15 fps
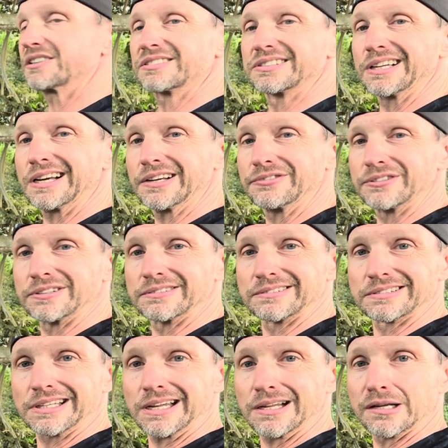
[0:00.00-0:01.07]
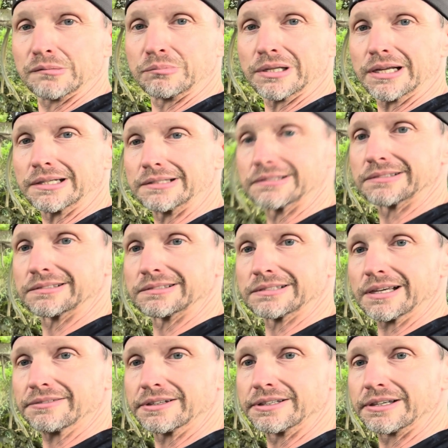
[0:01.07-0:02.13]
stuff and it's kind of bloody and
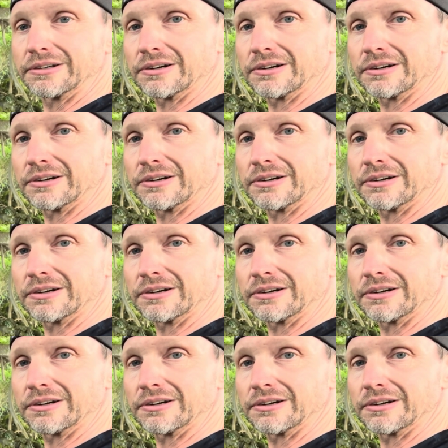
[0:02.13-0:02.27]
everything